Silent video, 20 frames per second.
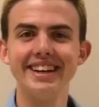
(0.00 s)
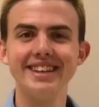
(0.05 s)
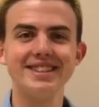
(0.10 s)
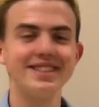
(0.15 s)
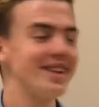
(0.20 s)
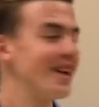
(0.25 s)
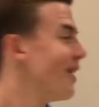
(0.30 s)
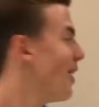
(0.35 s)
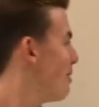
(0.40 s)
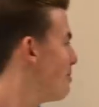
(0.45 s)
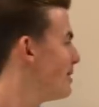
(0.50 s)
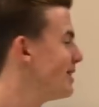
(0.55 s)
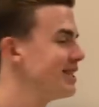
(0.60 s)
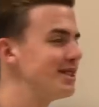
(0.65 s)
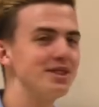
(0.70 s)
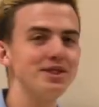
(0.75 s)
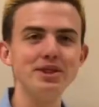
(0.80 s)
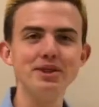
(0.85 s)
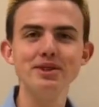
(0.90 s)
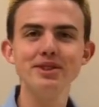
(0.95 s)
So I've been
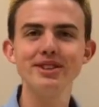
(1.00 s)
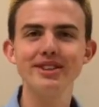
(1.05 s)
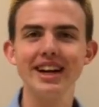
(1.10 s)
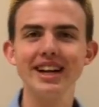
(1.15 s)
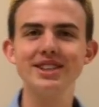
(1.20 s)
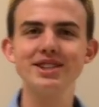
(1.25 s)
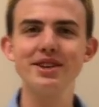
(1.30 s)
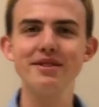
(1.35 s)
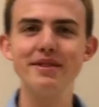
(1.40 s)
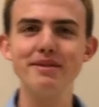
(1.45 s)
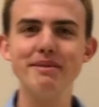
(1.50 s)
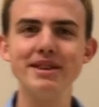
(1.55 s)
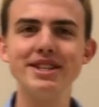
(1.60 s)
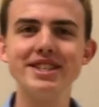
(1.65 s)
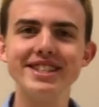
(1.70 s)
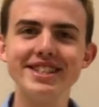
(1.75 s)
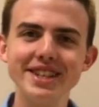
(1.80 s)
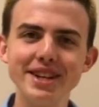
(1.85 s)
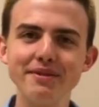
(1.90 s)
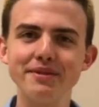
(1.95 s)
the student director of
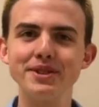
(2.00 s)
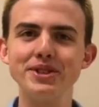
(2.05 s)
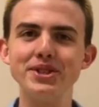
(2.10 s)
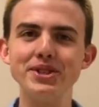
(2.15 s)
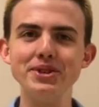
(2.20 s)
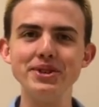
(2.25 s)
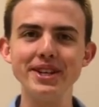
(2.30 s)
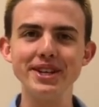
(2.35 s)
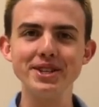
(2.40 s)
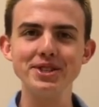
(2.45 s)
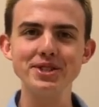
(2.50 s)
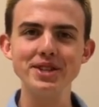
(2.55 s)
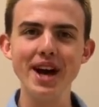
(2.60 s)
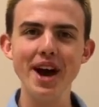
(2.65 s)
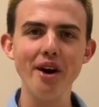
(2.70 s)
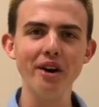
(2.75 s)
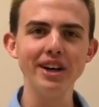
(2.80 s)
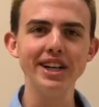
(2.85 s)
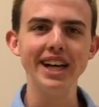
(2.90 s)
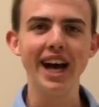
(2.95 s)
admissions here for 2 years
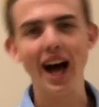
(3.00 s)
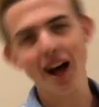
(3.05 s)
now.